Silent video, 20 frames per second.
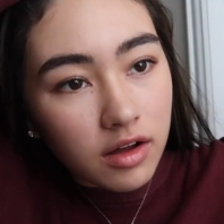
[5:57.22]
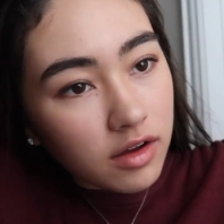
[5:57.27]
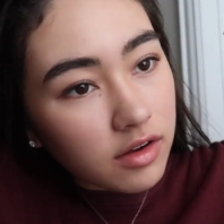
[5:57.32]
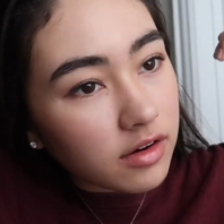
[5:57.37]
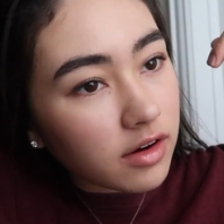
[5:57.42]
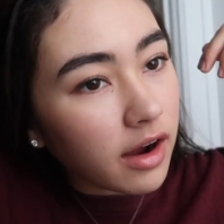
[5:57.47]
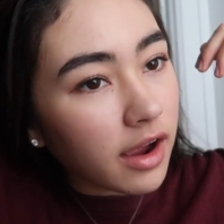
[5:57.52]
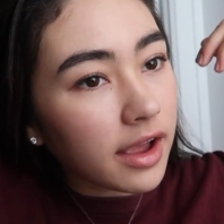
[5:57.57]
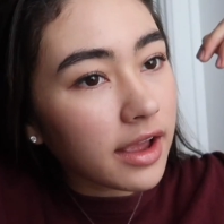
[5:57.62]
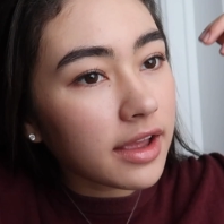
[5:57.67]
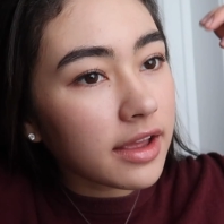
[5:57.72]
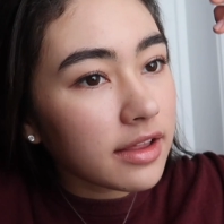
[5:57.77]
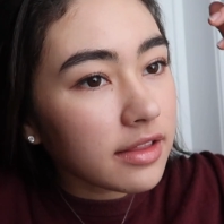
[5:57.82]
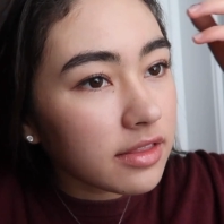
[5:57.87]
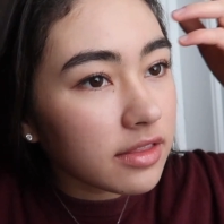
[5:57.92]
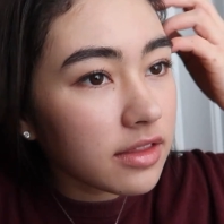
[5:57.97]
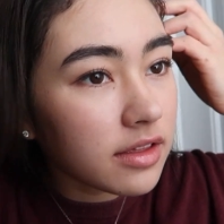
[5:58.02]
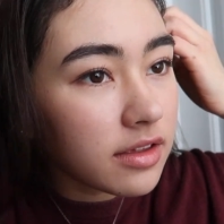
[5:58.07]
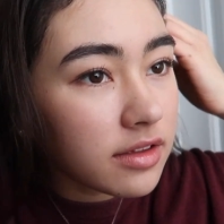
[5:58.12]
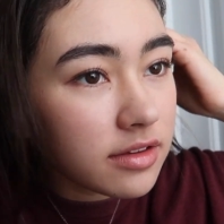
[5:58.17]
All right,
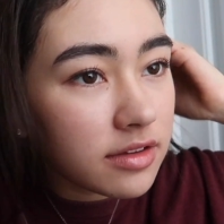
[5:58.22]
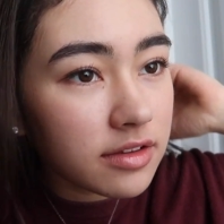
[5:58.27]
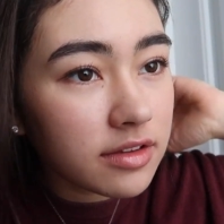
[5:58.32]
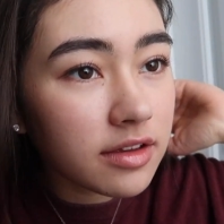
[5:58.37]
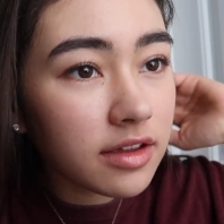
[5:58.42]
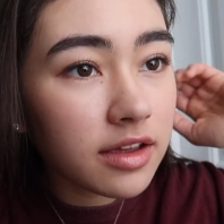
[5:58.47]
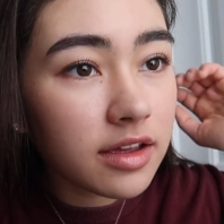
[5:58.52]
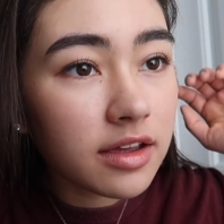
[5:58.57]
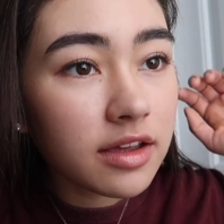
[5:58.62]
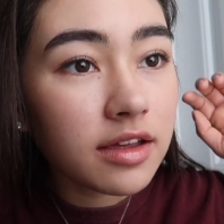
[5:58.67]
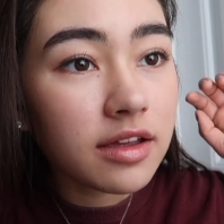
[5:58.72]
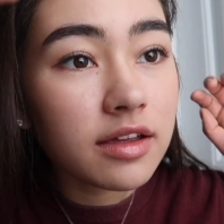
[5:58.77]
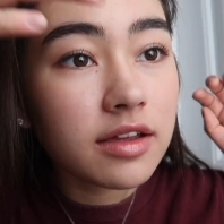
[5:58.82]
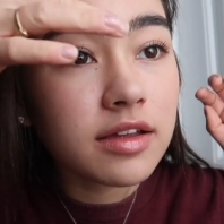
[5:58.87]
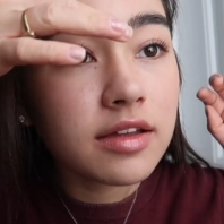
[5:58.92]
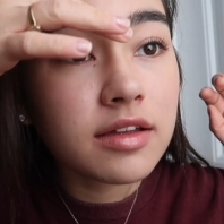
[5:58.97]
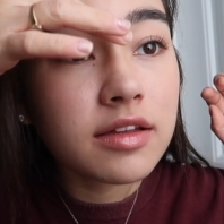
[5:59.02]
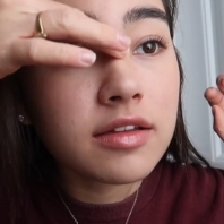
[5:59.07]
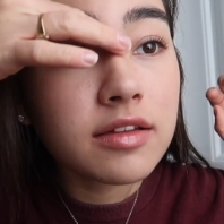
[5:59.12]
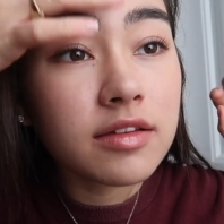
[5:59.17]
this
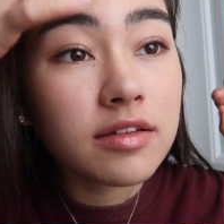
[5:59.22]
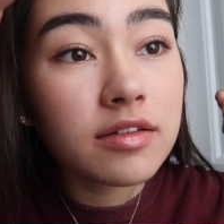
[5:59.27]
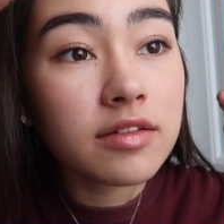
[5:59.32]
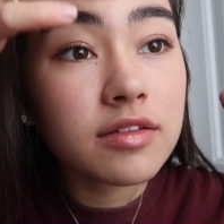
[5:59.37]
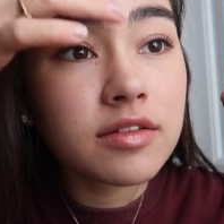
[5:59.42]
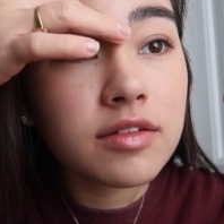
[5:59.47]
is